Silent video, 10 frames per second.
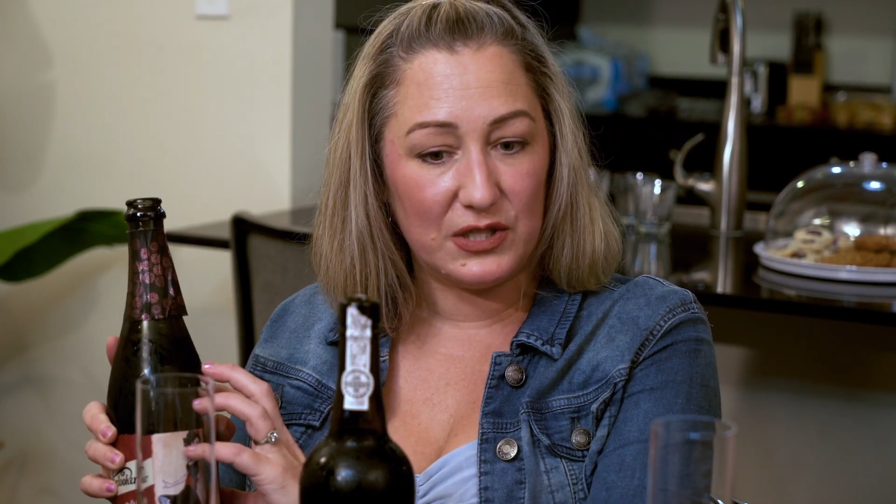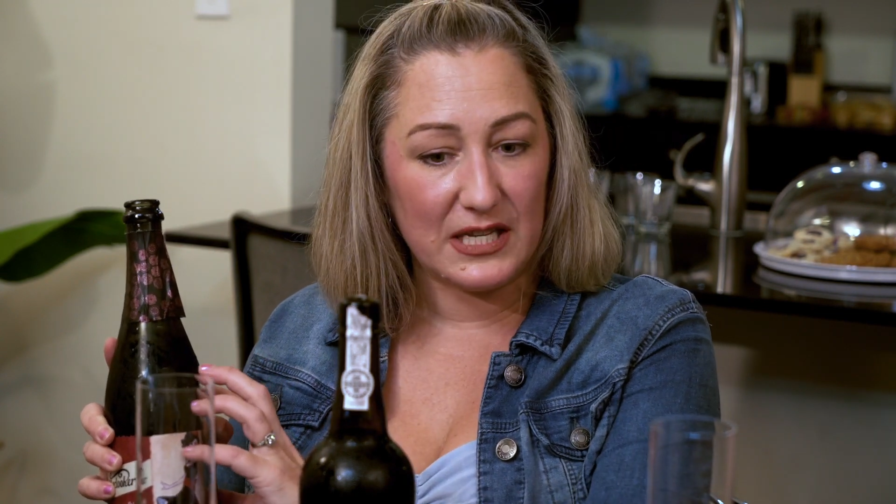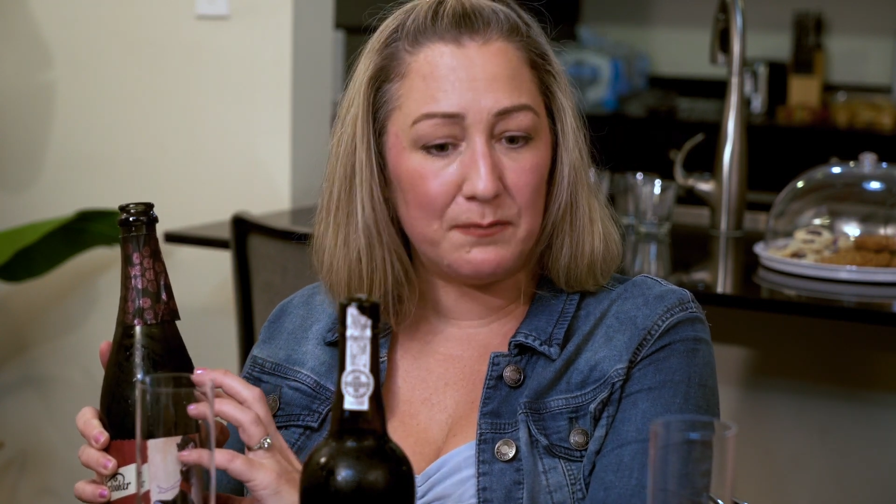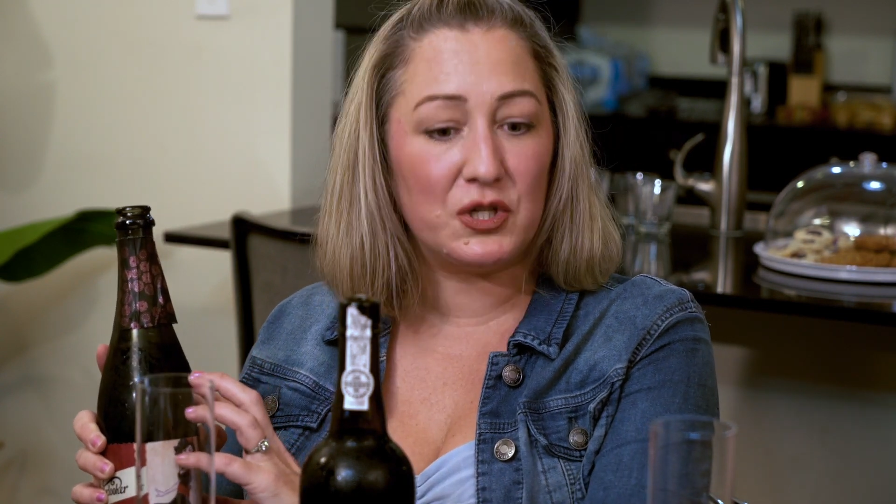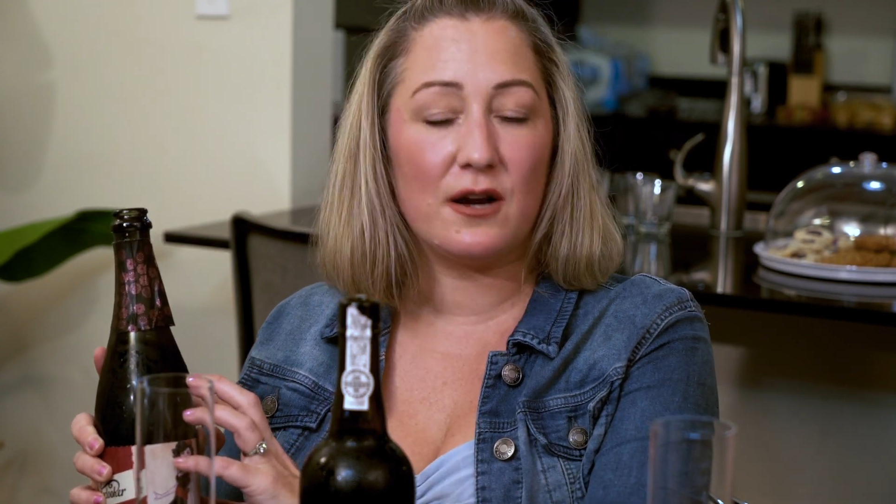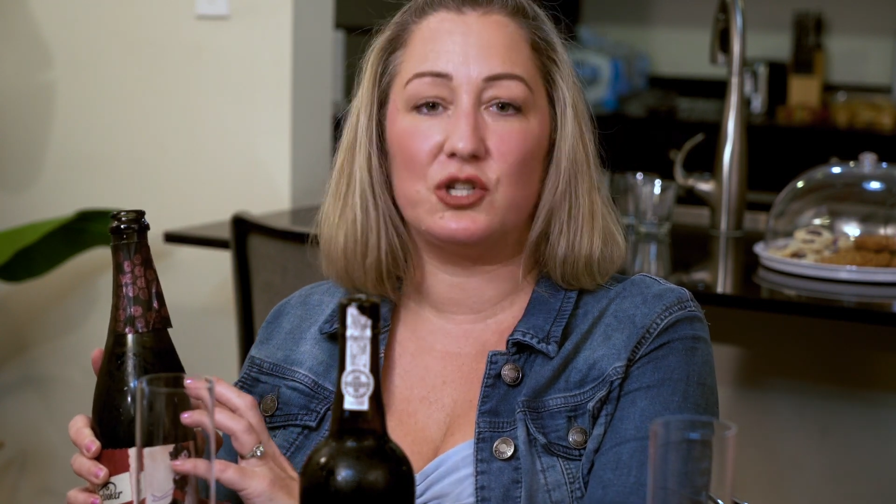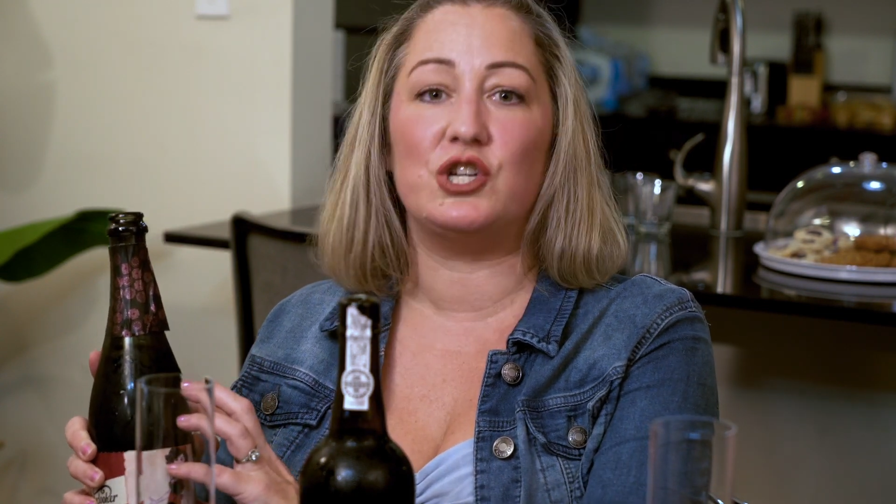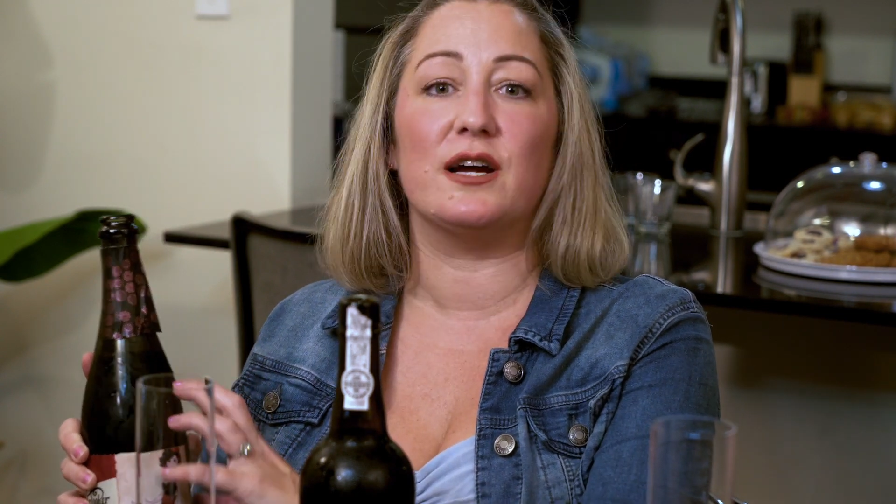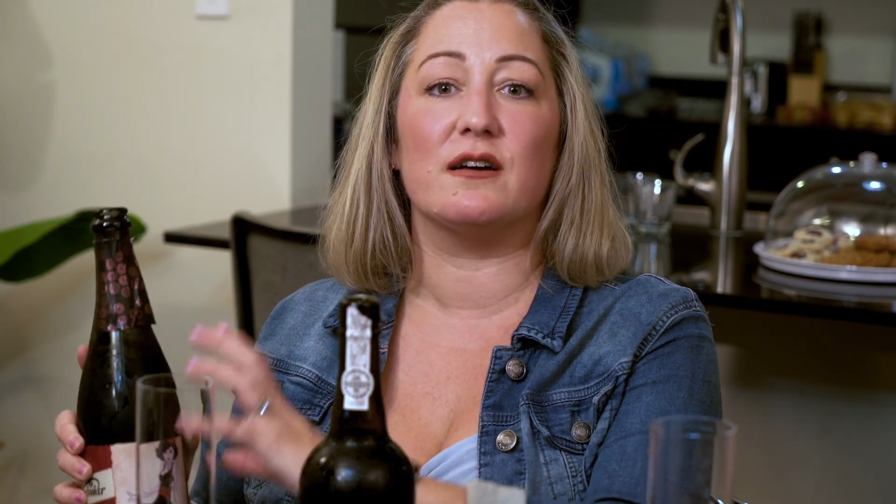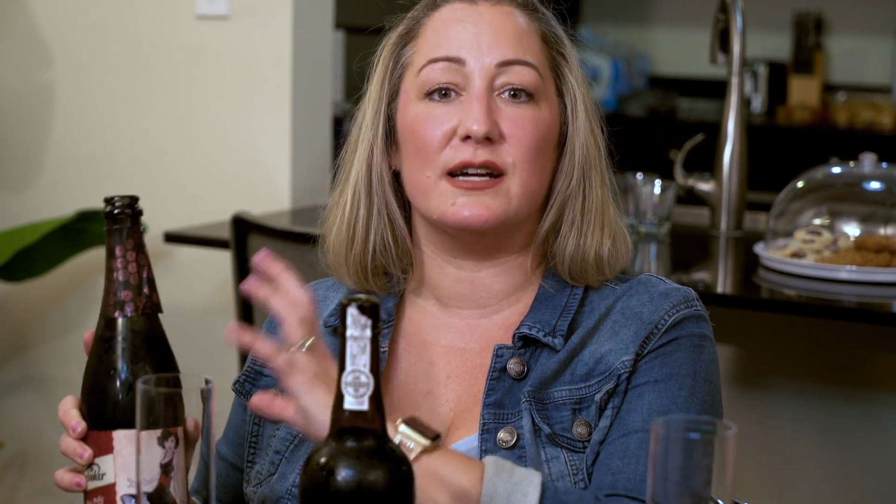deep dark
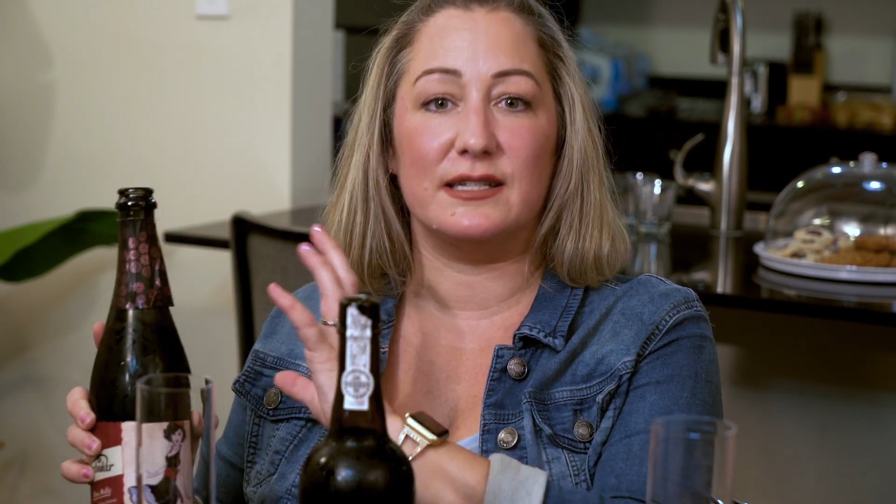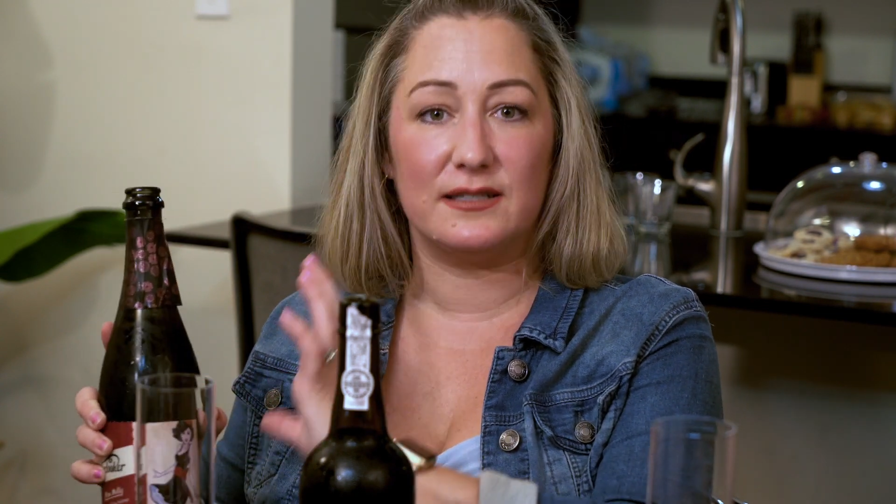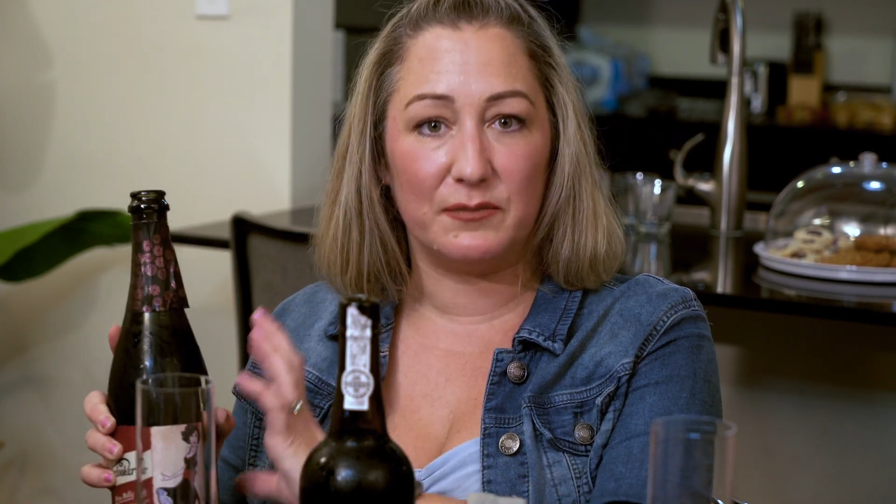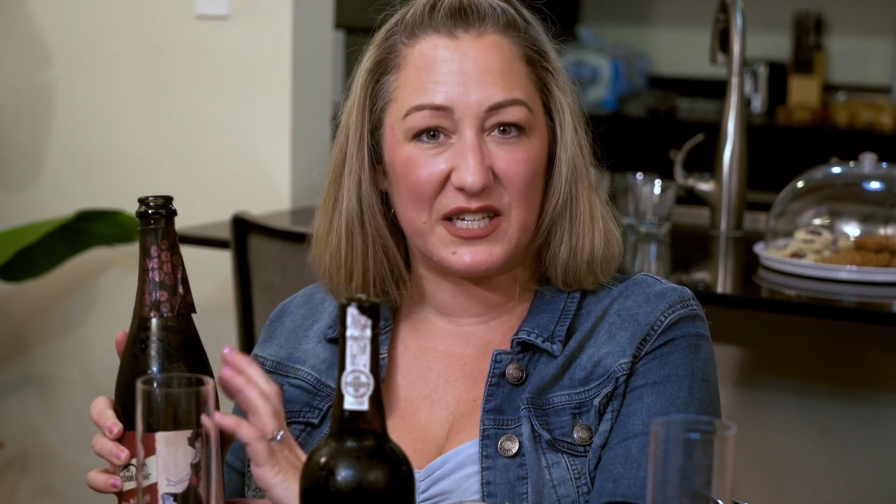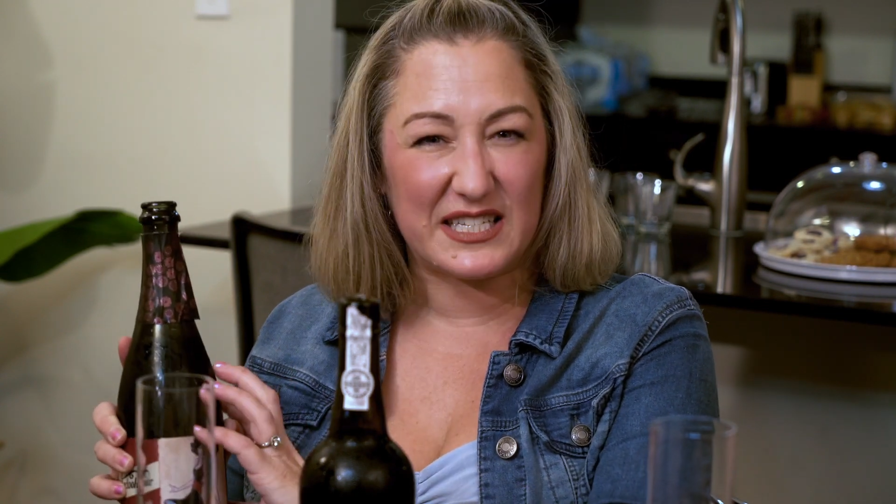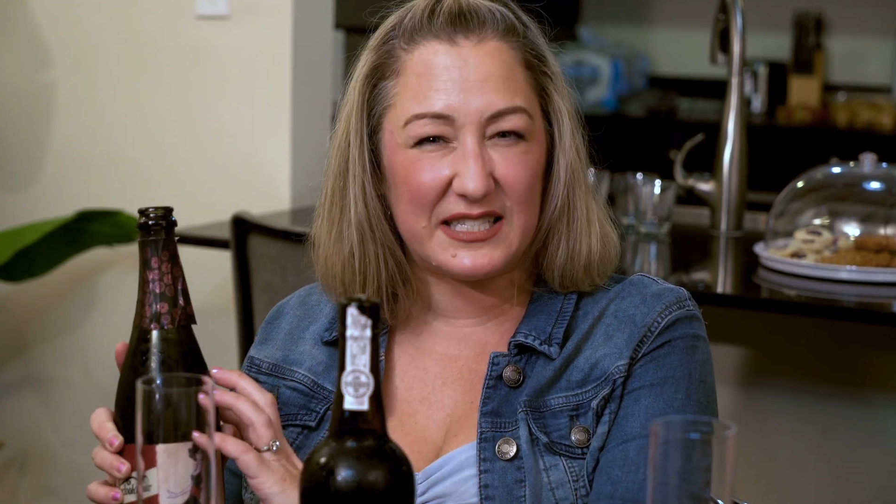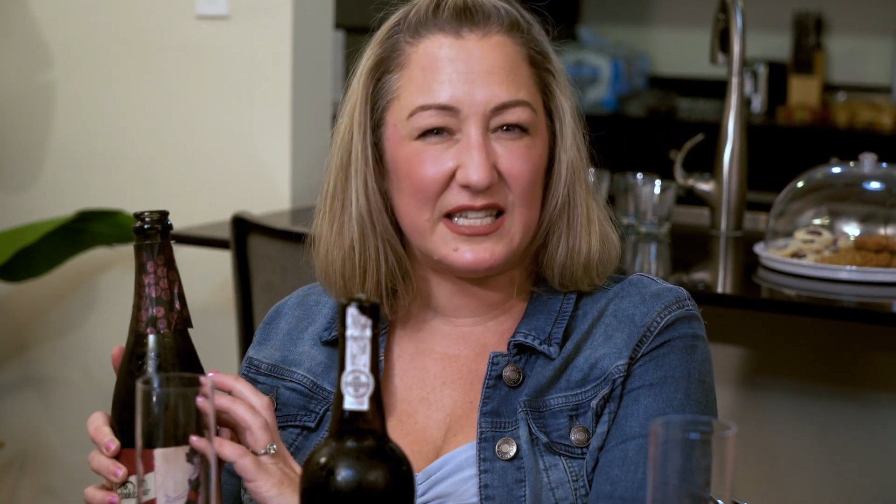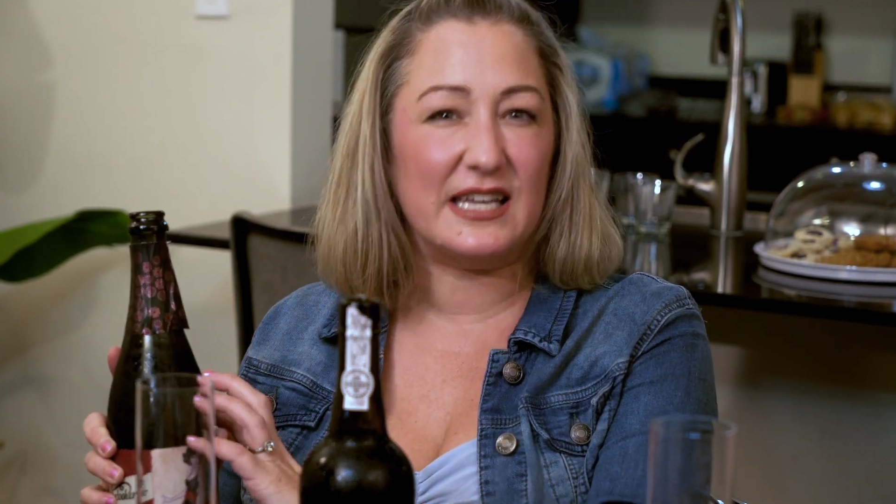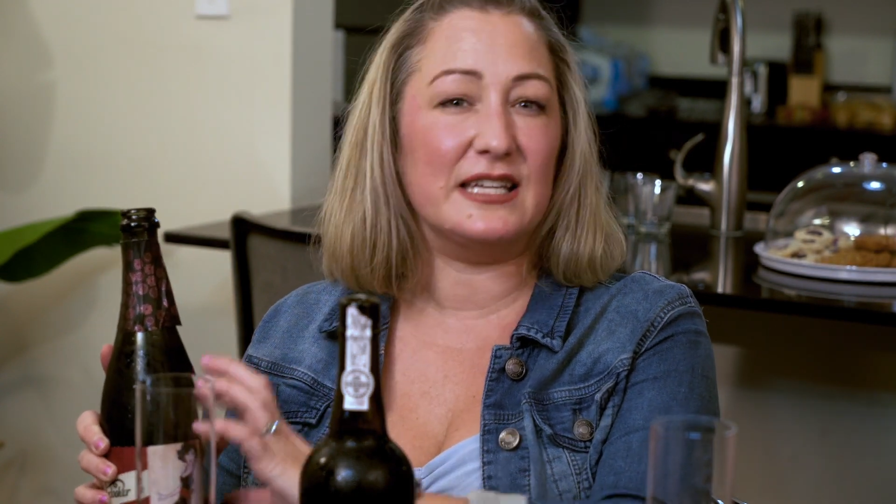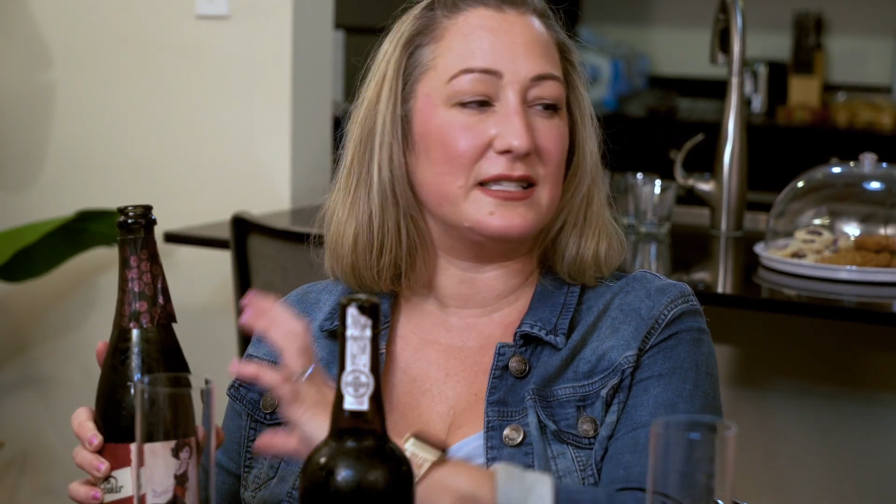cherries, some
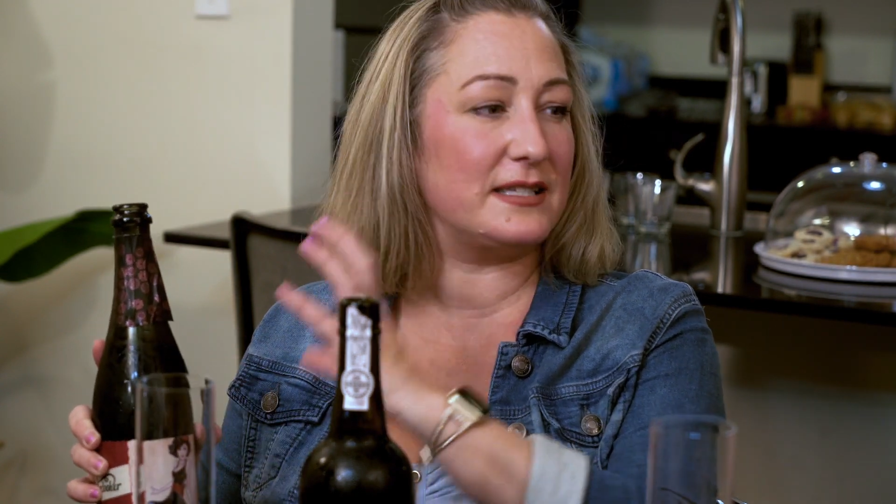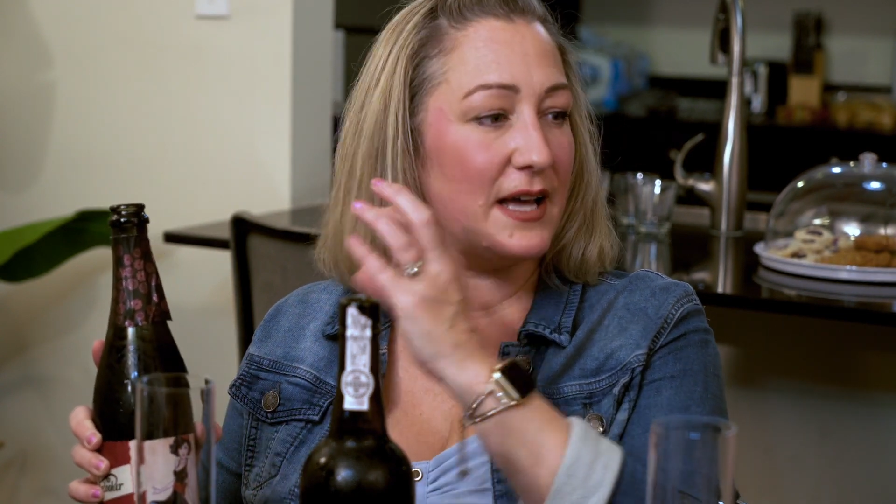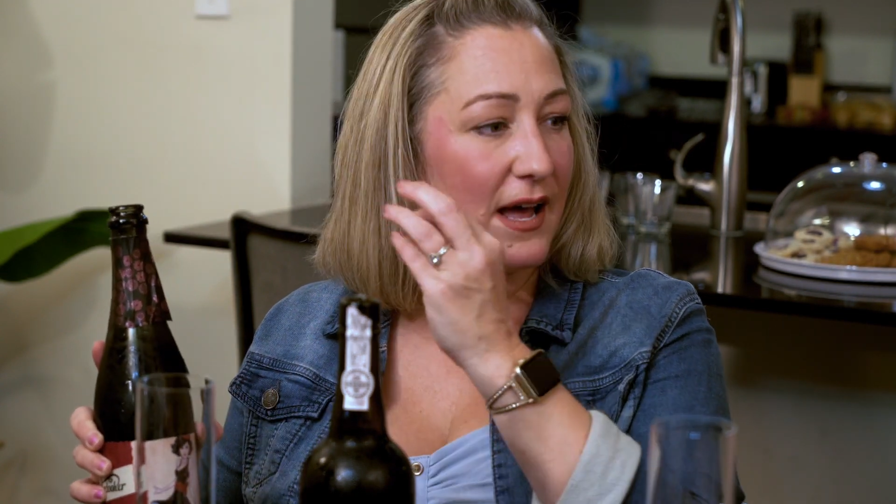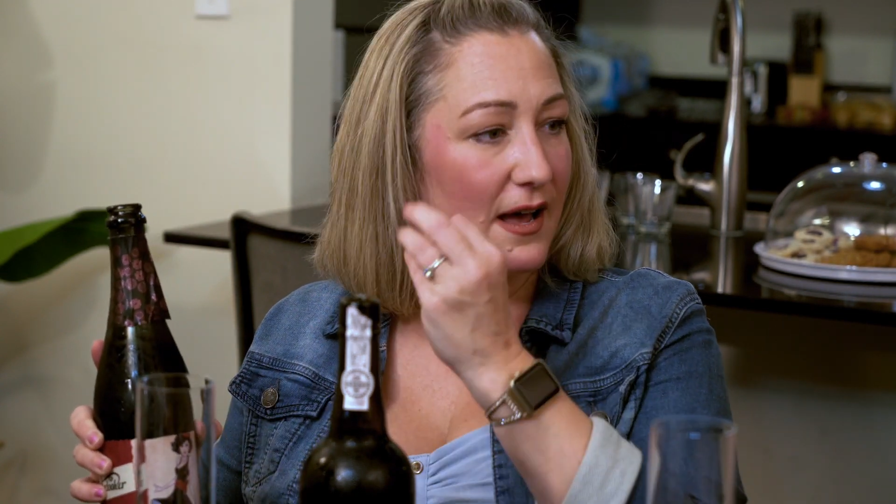cassis,